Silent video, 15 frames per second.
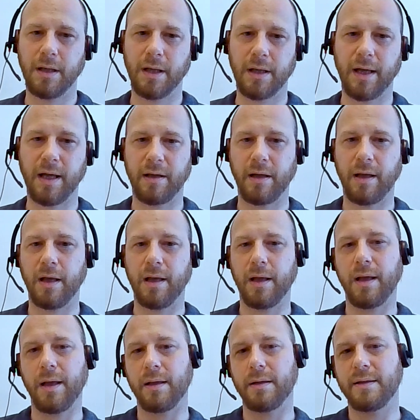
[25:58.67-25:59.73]

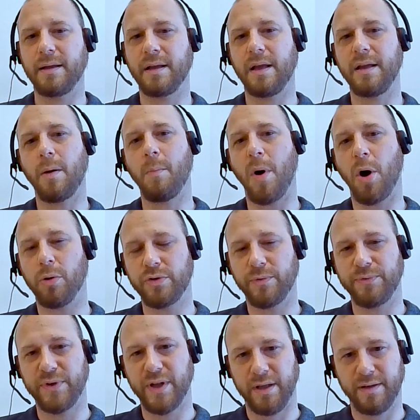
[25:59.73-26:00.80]
The amount
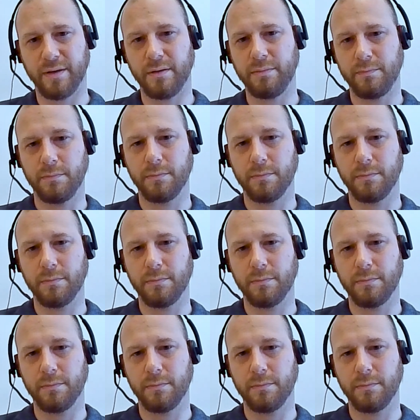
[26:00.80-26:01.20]
of data